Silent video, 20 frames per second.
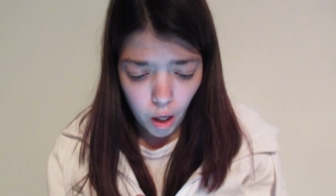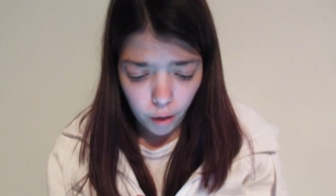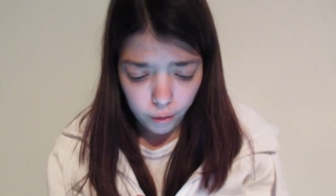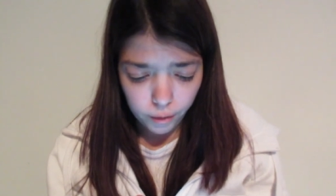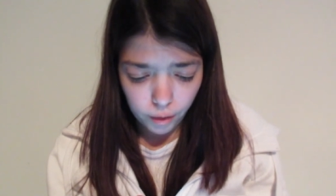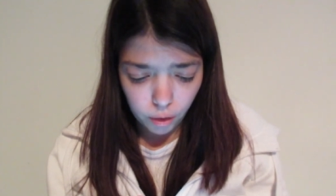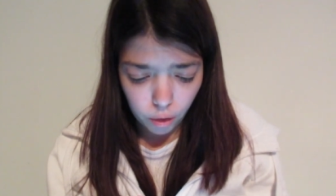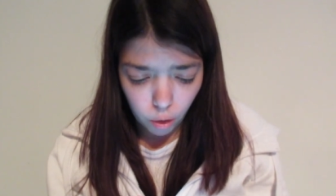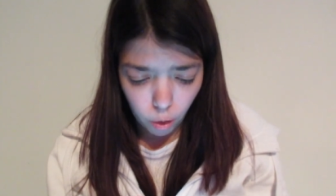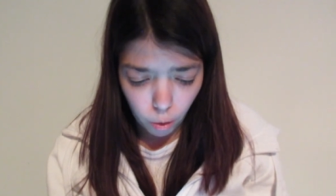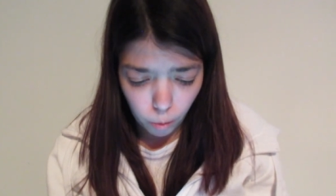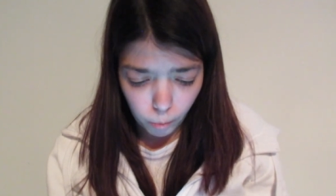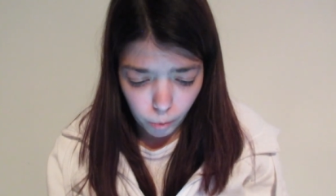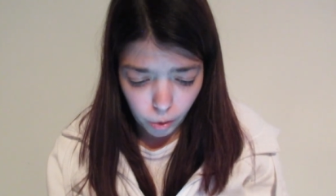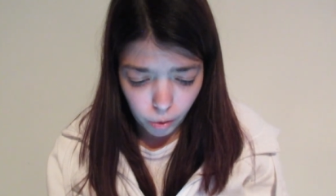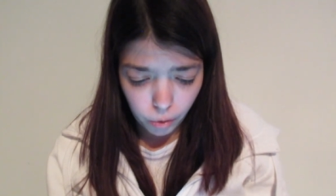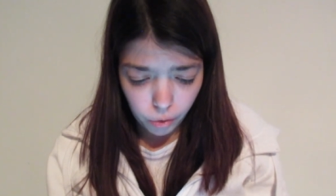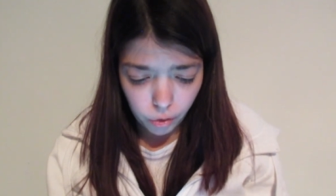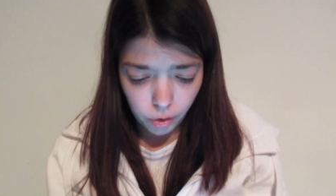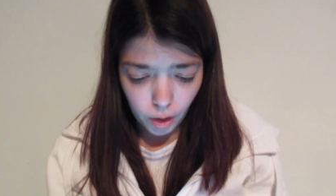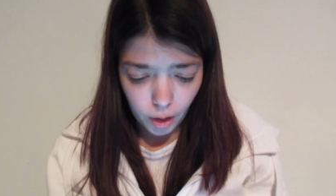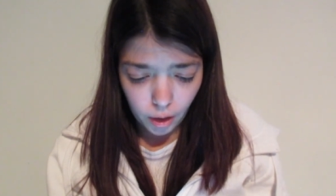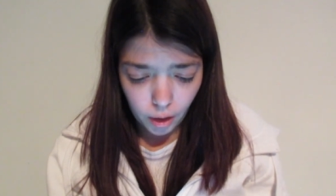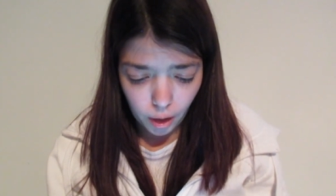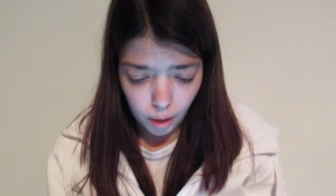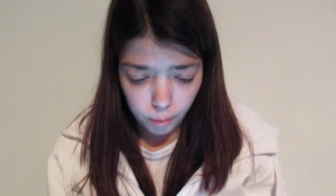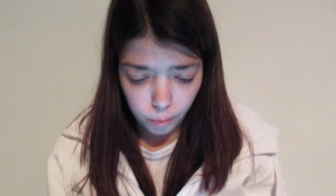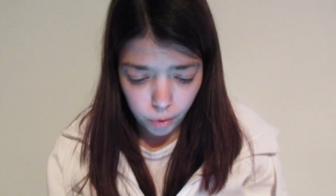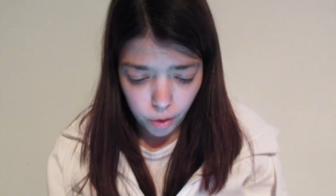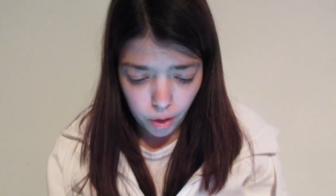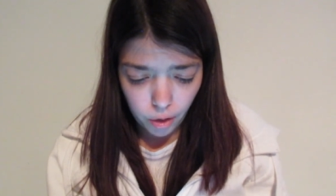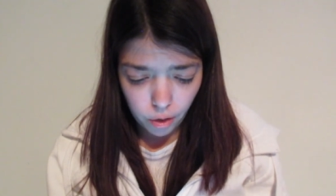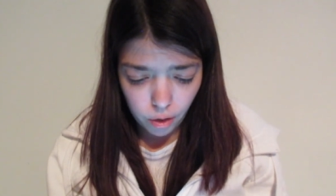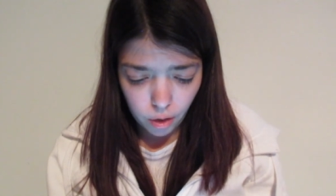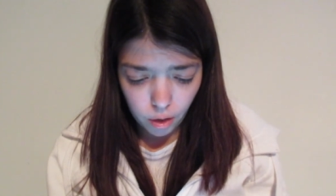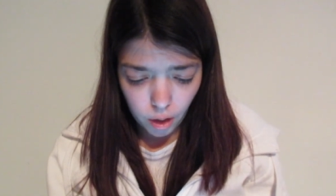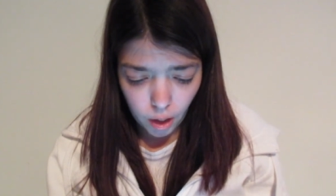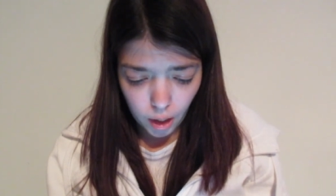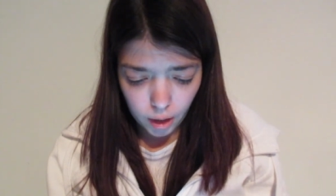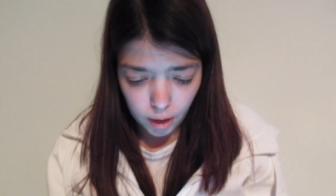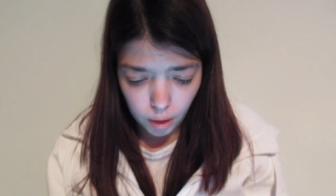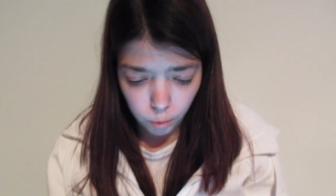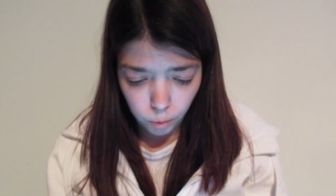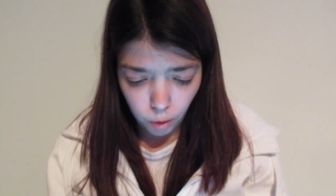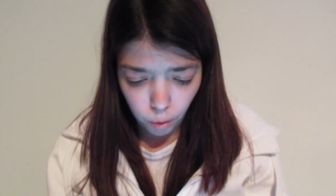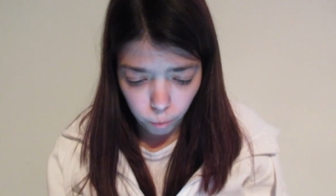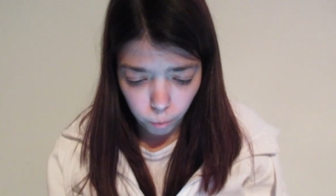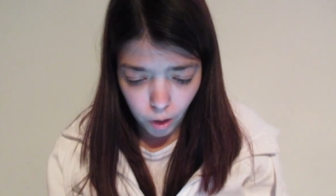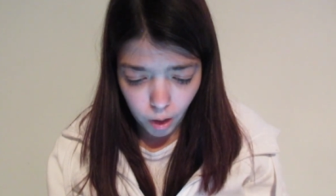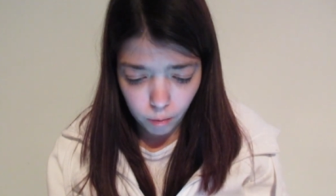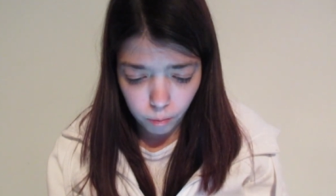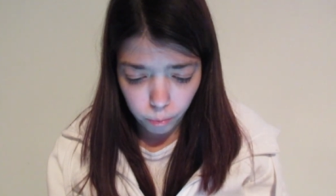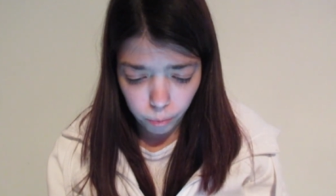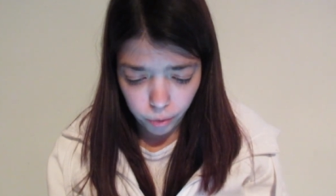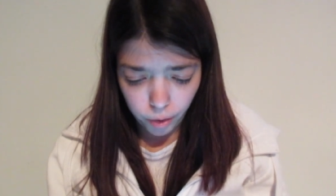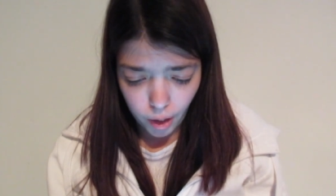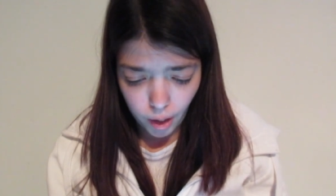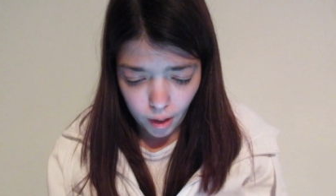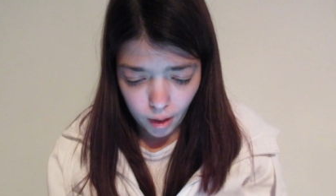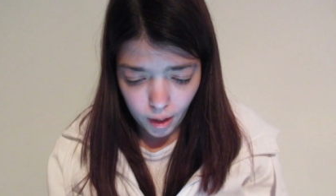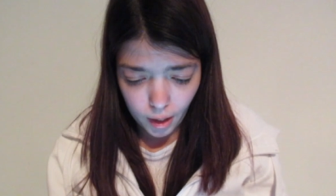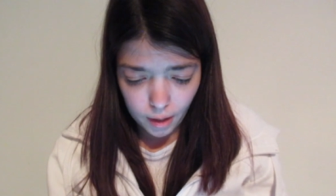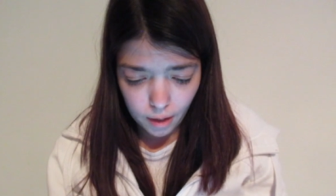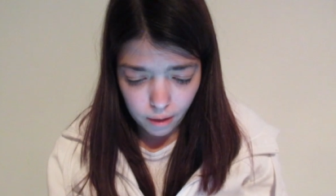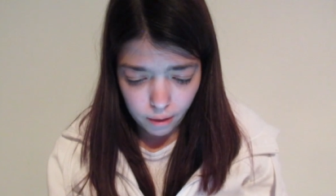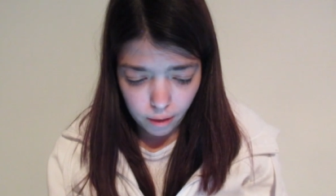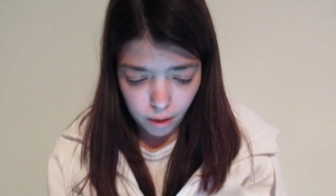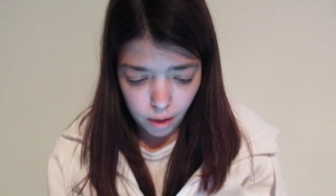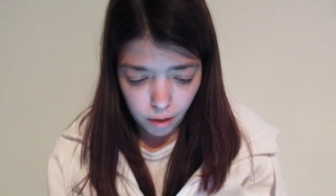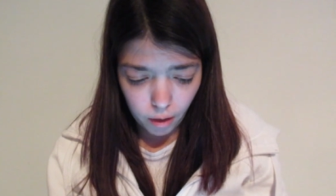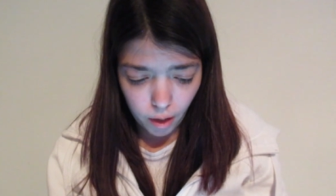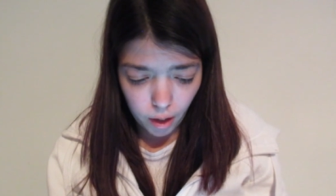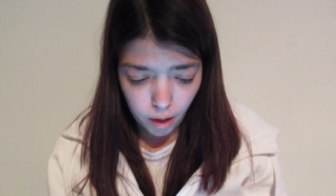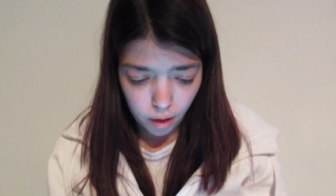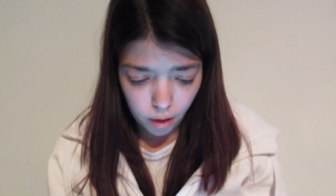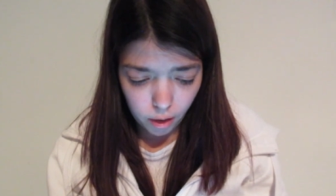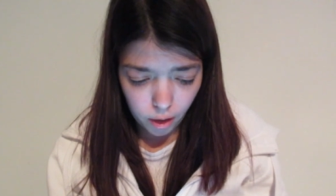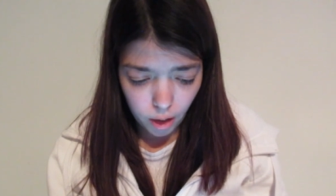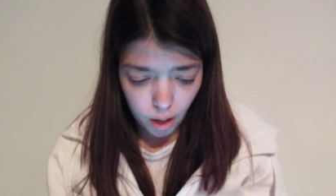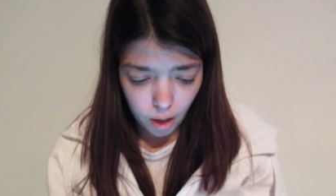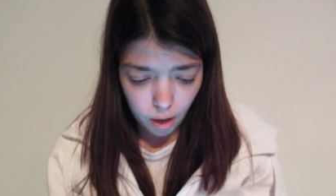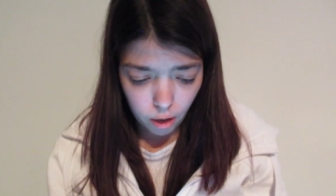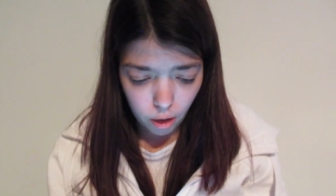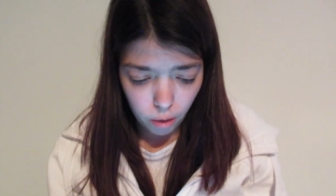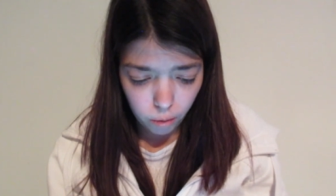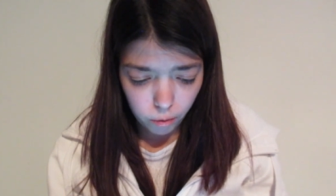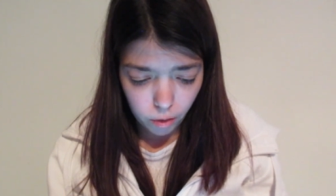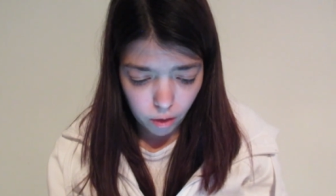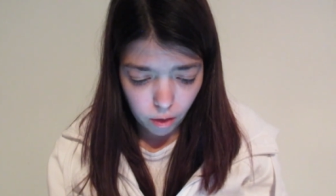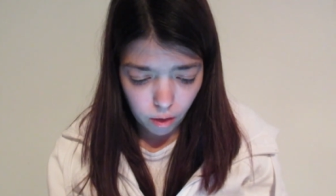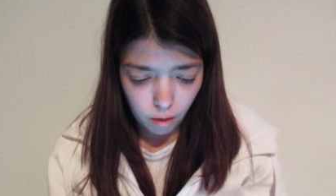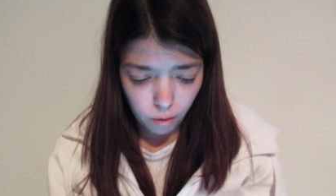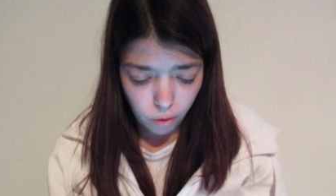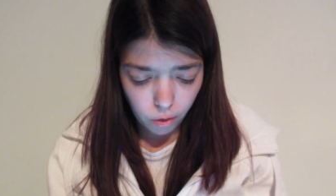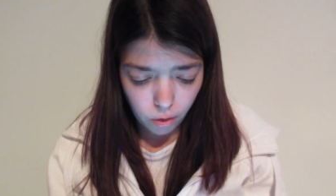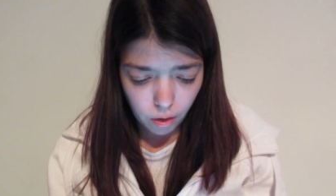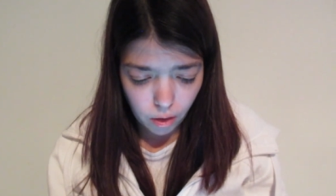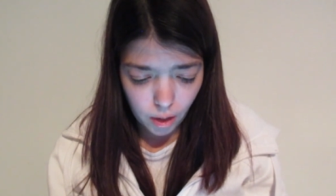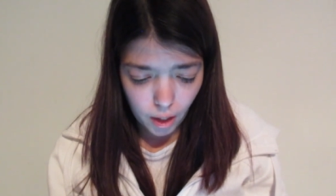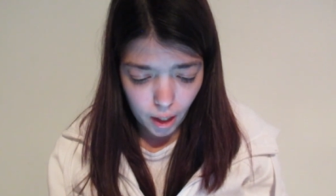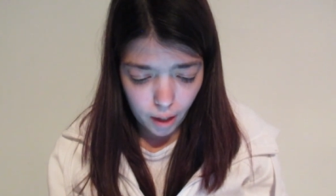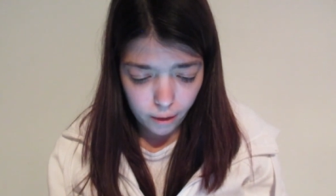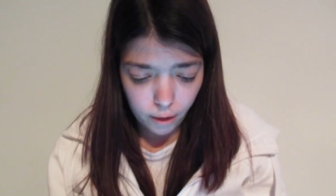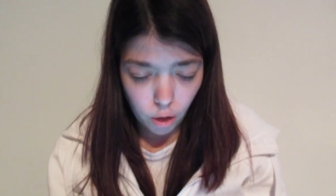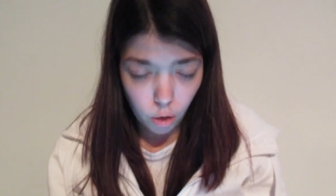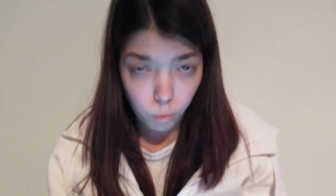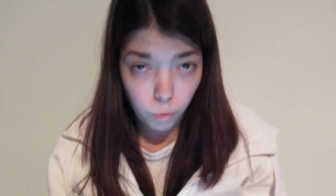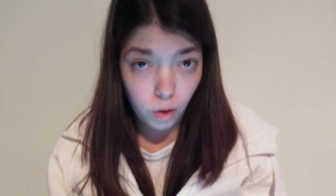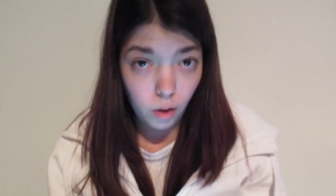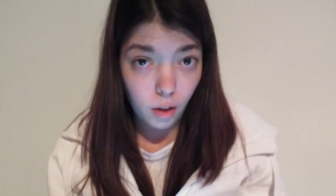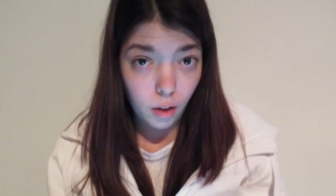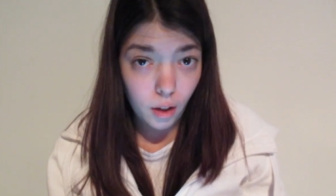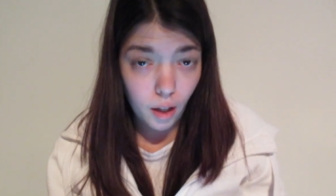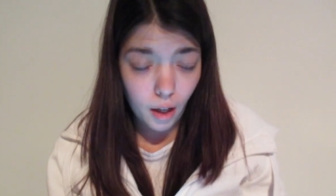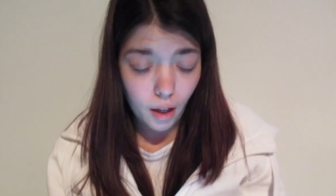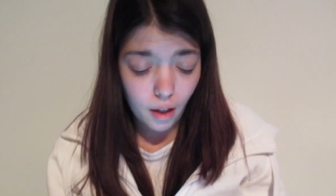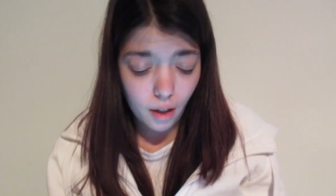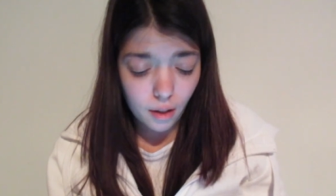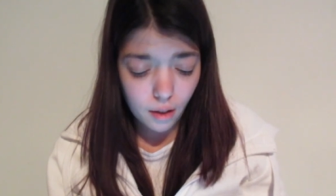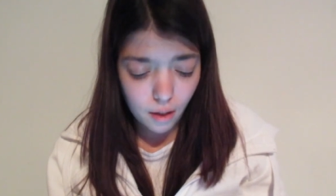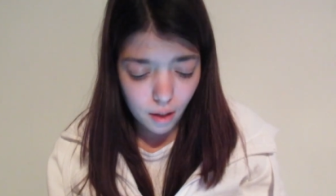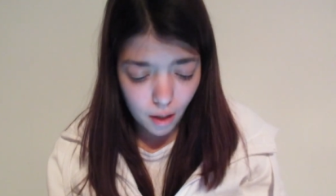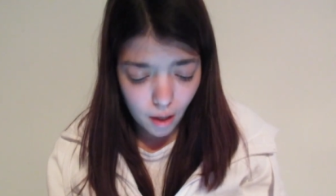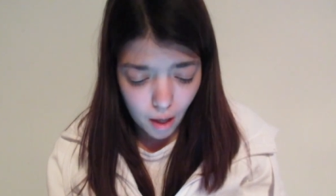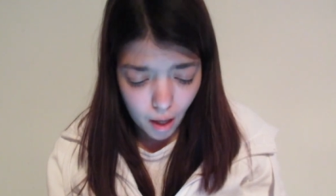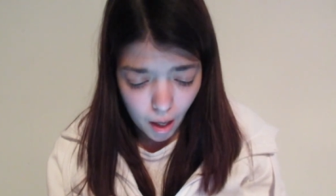for nobles and that places her talent with one breath and new at her and lowly social status with the next.